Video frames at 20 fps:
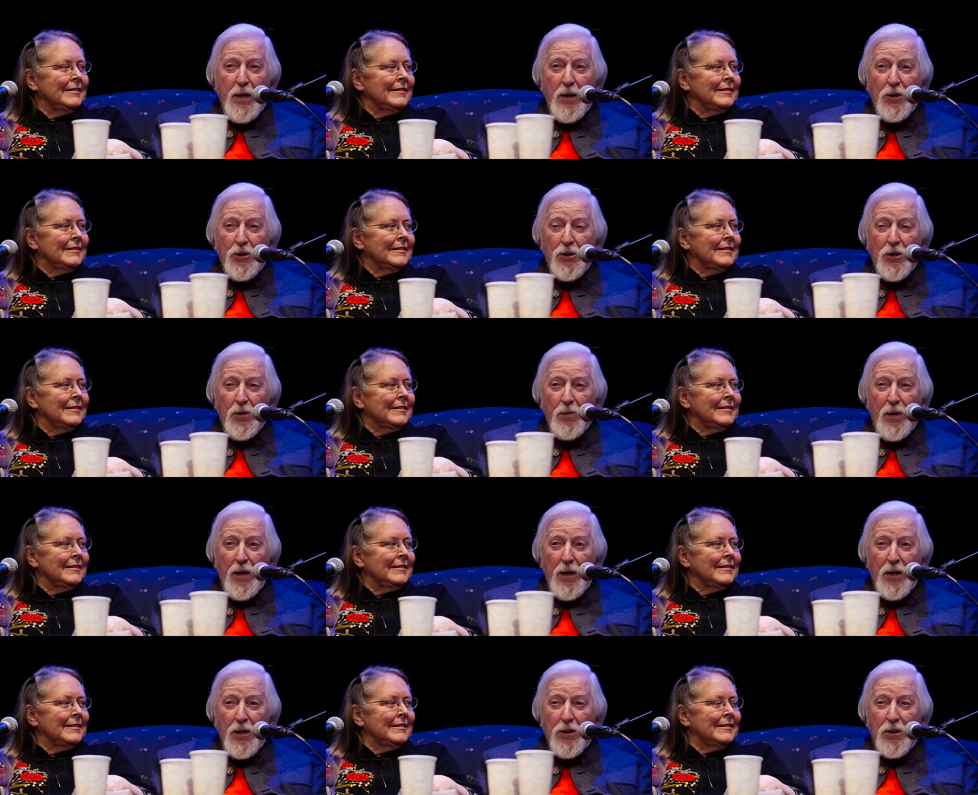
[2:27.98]
Speaker 1: meeting
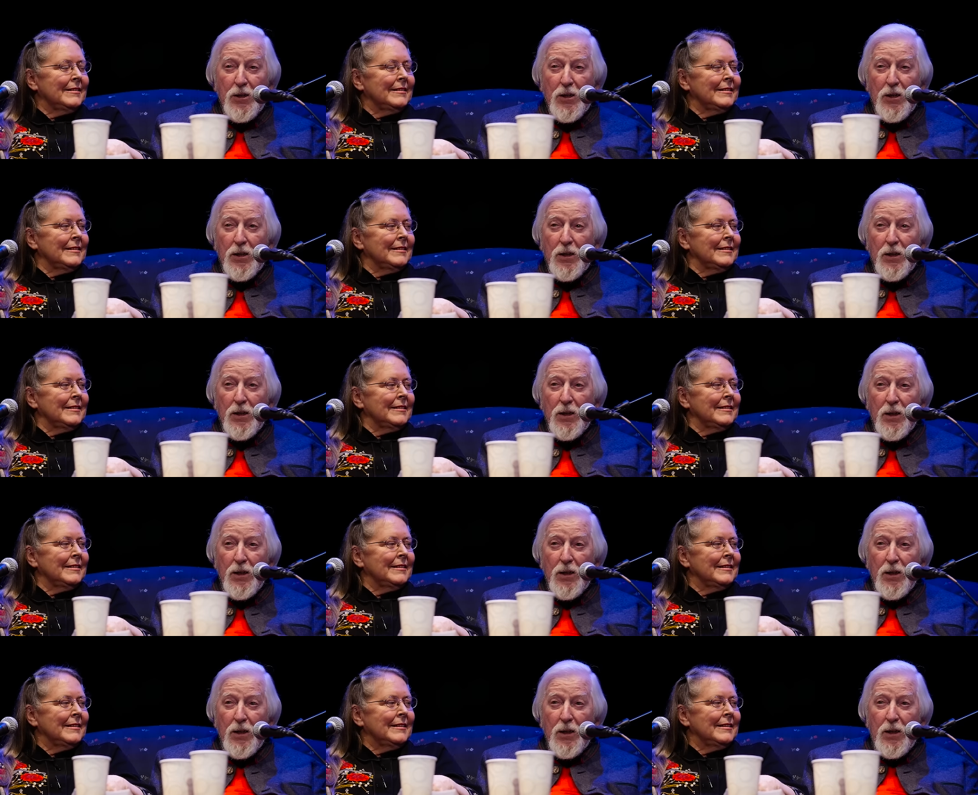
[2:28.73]
Jim Henson
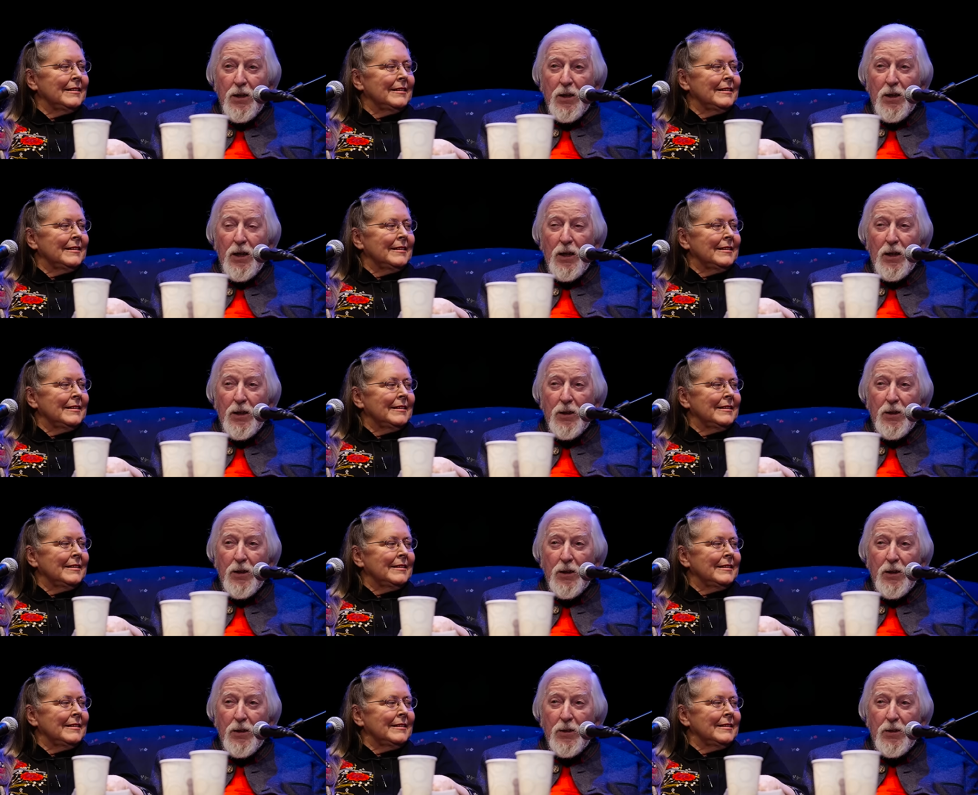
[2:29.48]

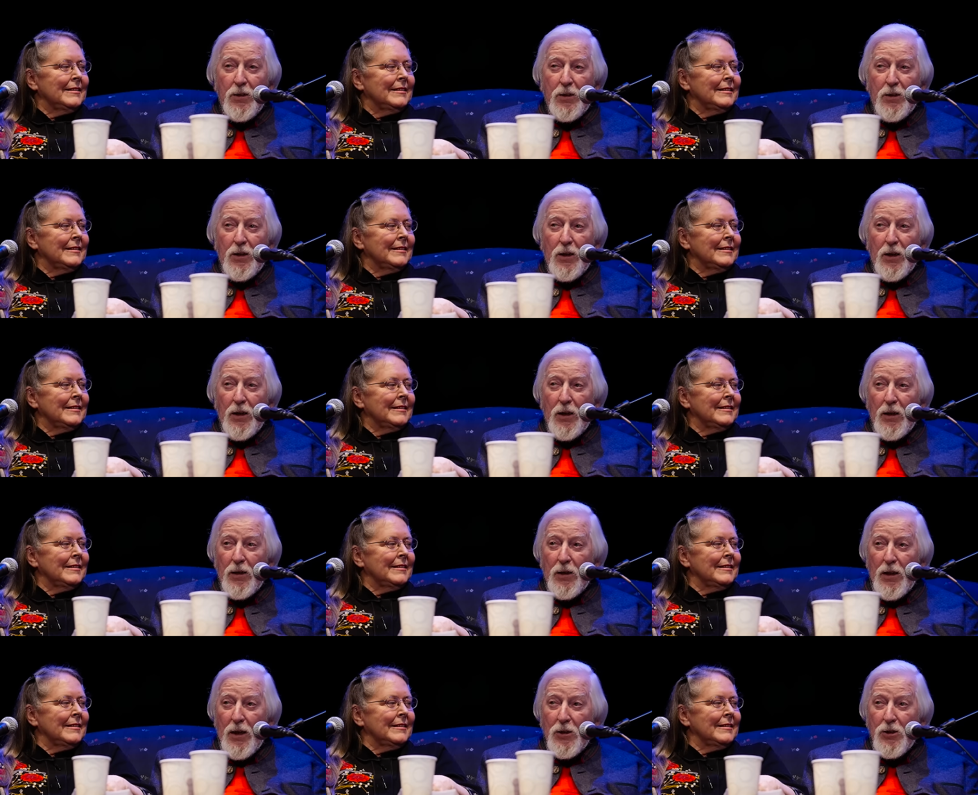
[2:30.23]
and uh,
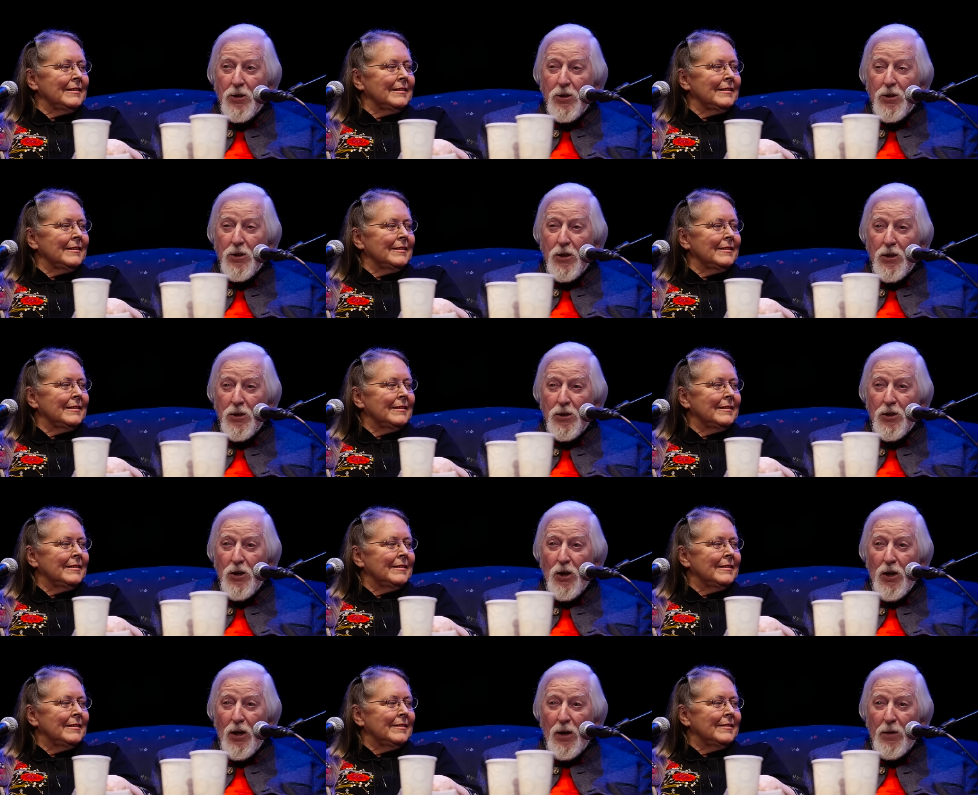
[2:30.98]
getting this, this
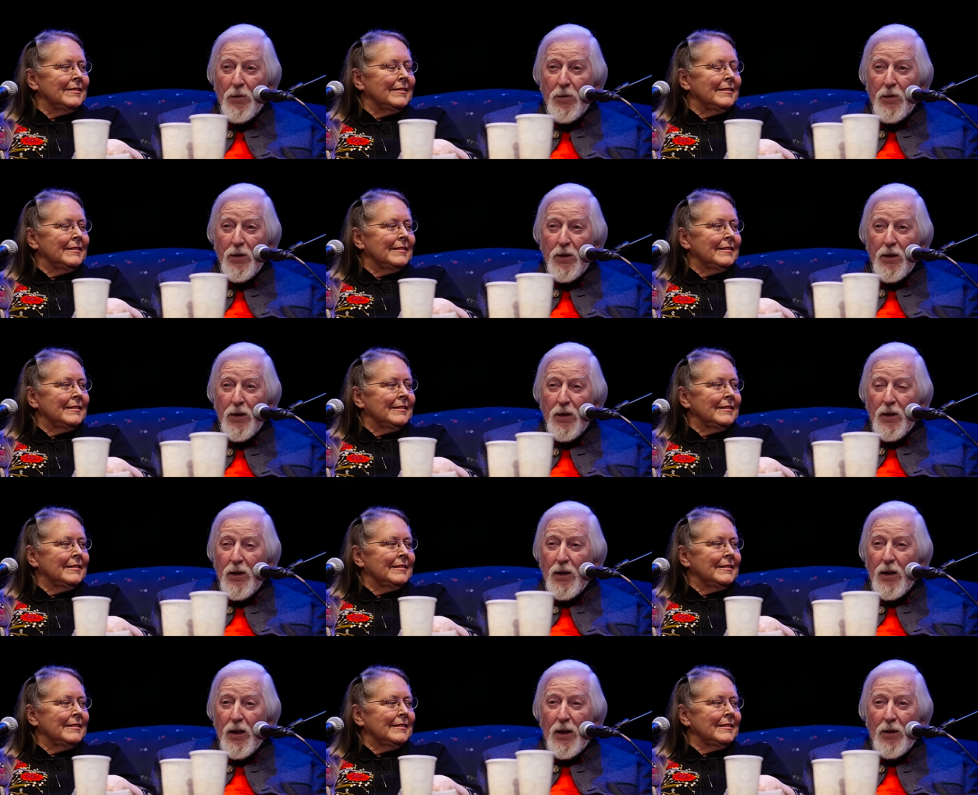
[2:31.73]
job.
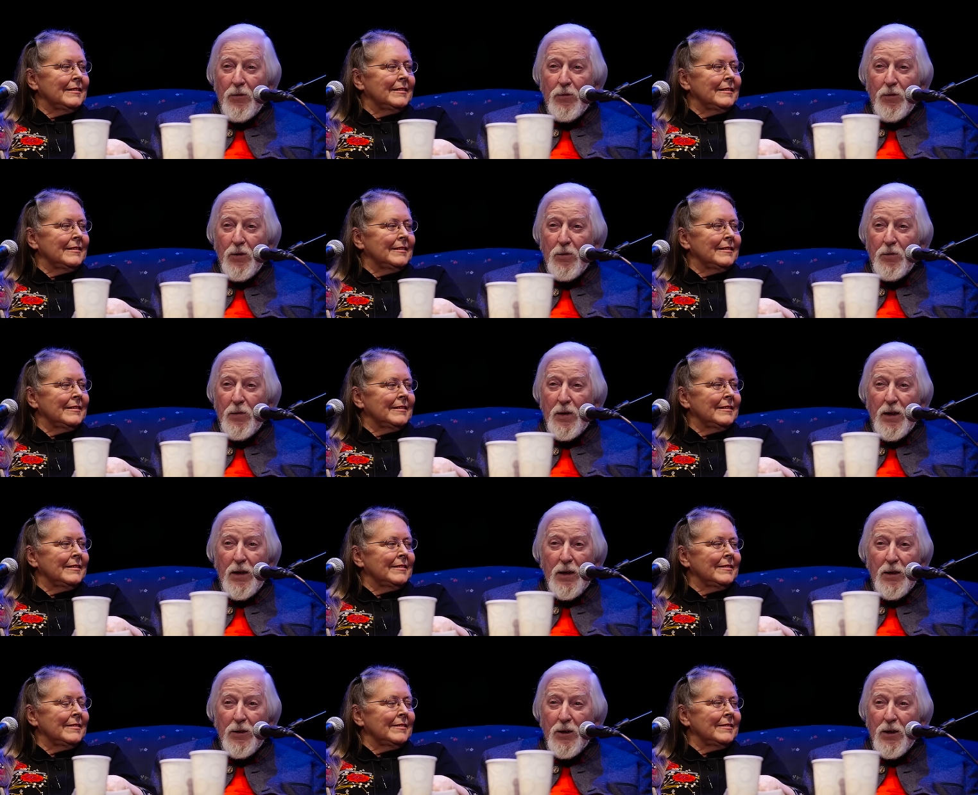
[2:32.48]
I wouldn't
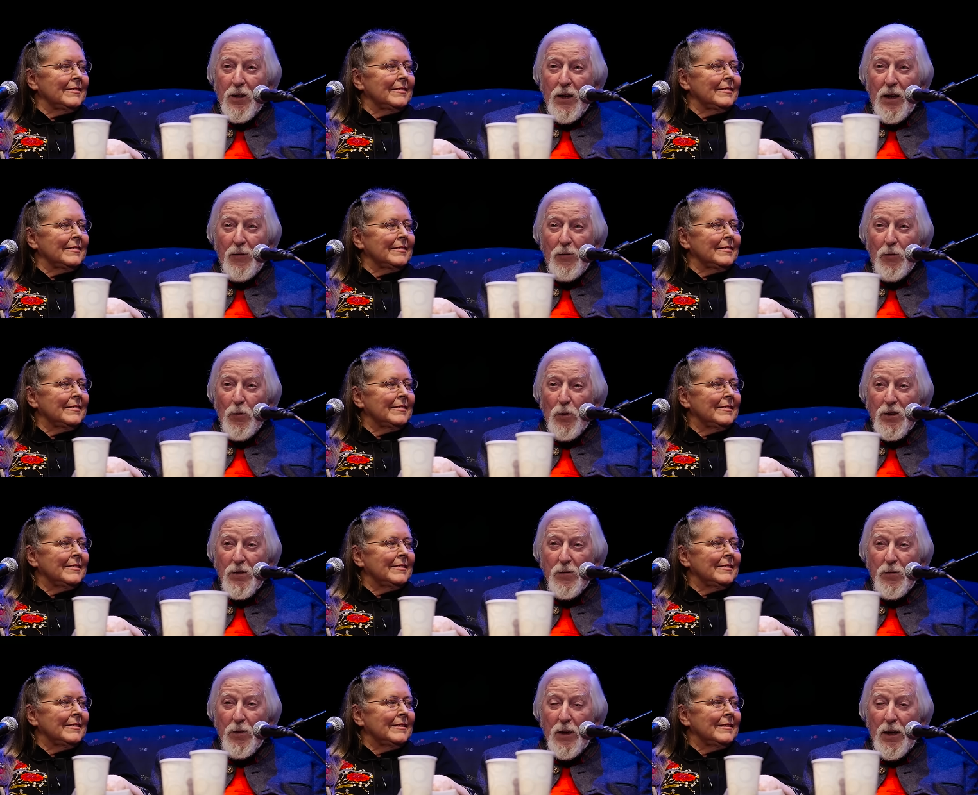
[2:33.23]
be here tonight if it
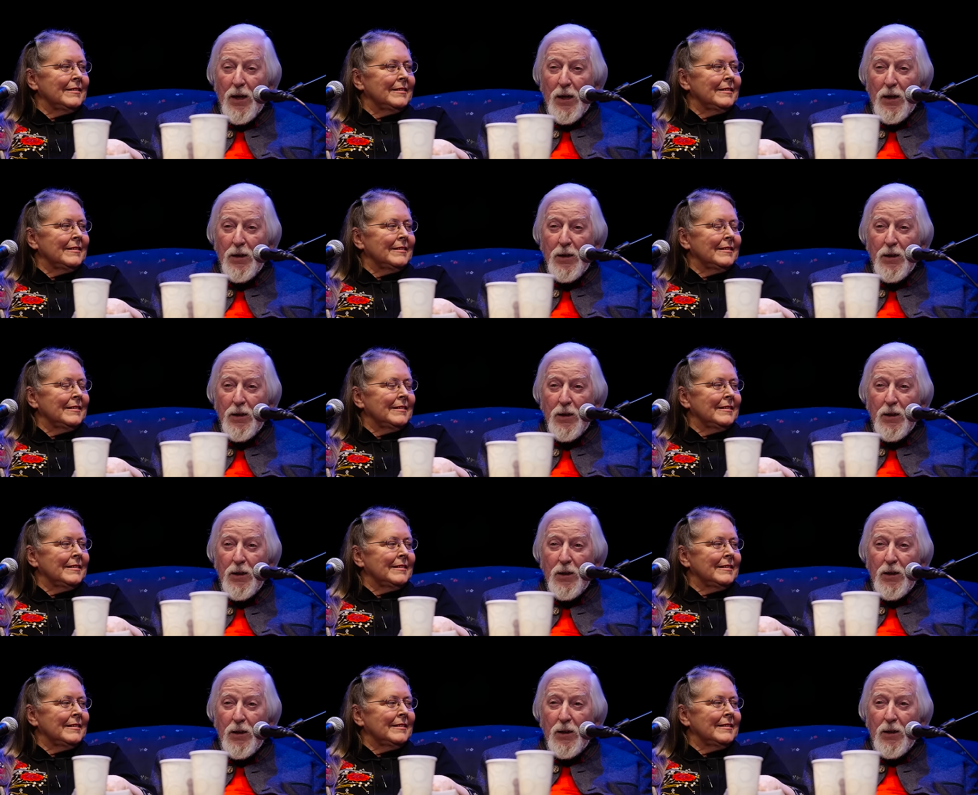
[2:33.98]
wasn't for that.
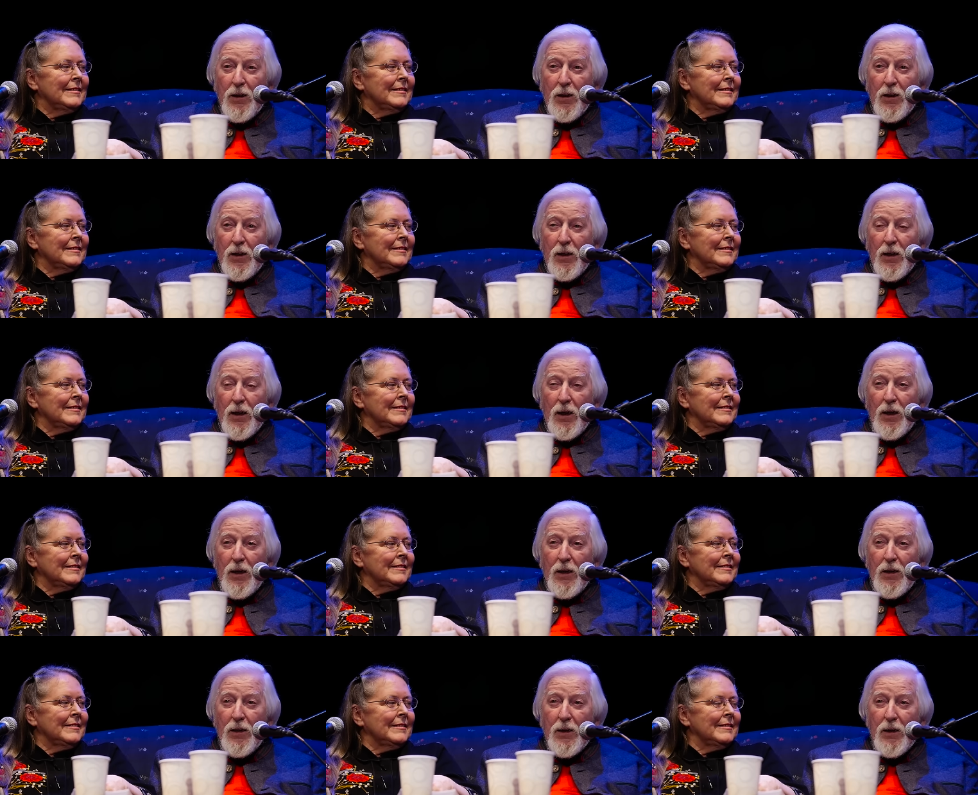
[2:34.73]

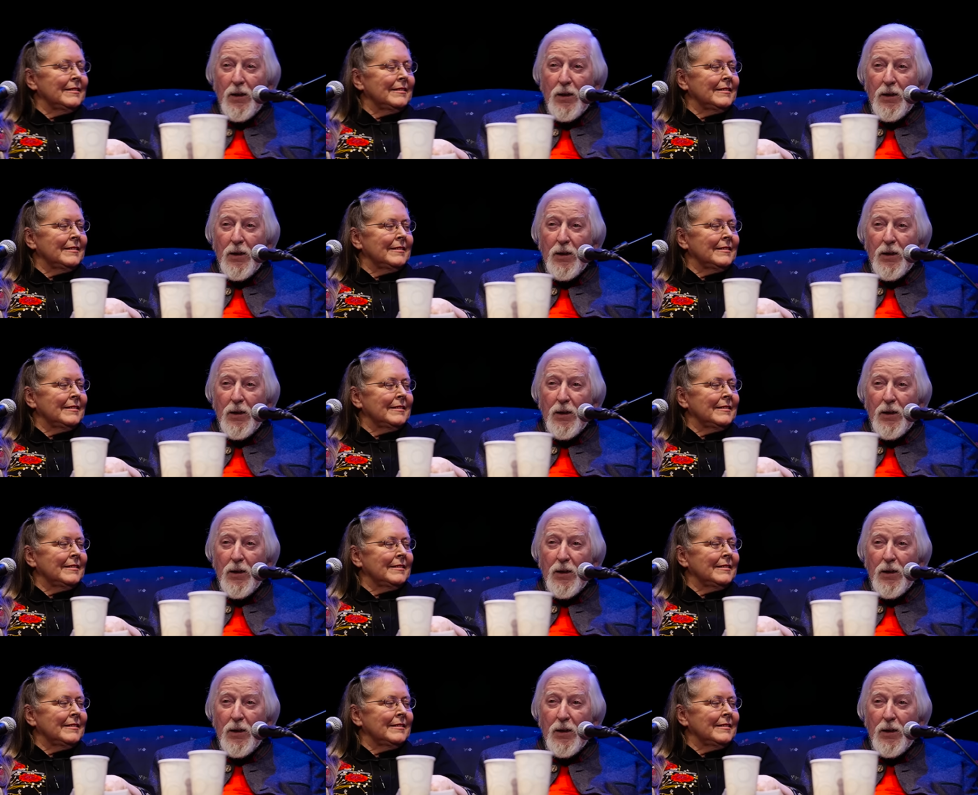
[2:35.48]
And